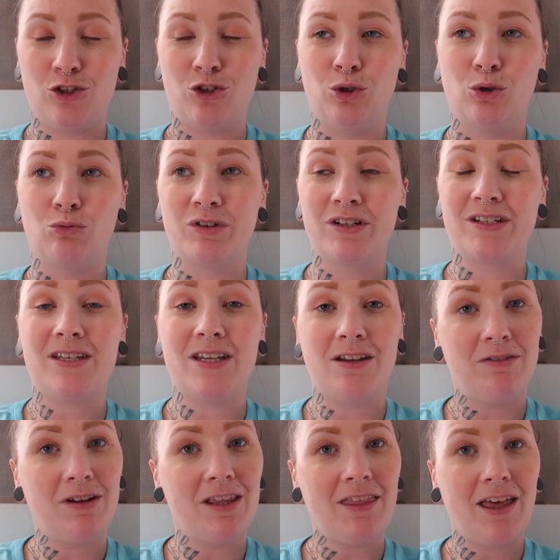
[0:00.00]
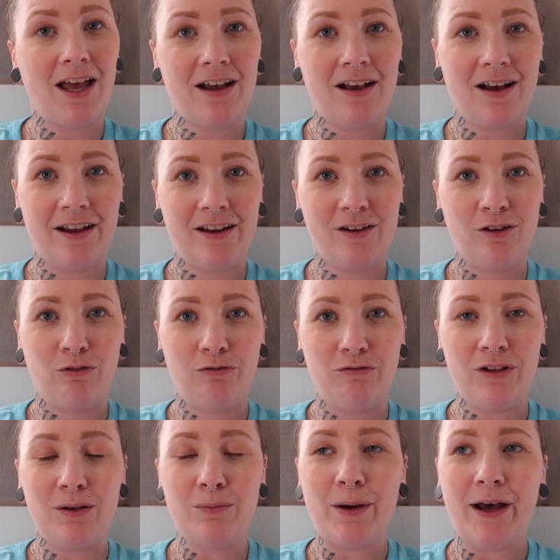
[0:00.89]
to receiving that kind of
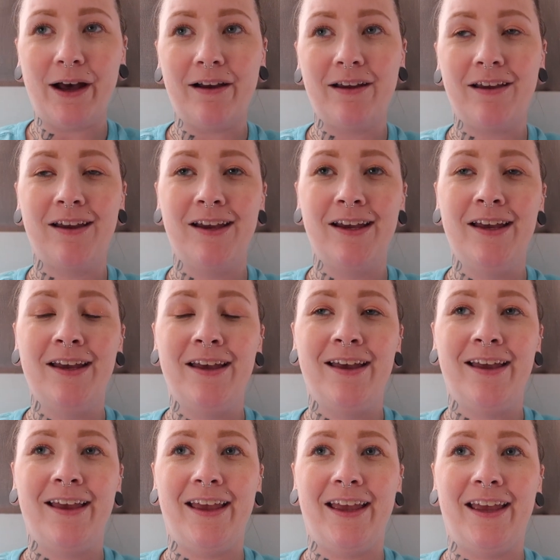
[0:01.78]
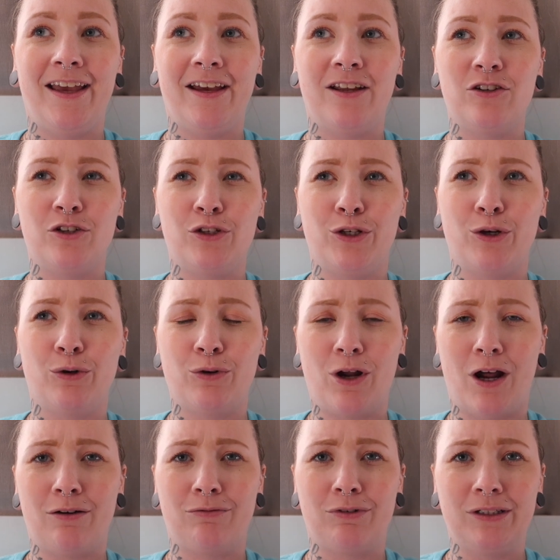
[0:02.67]
feedback and, you know,
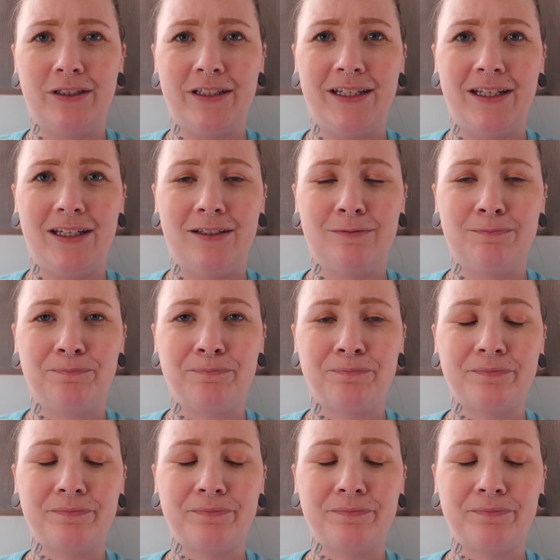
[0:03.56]
not really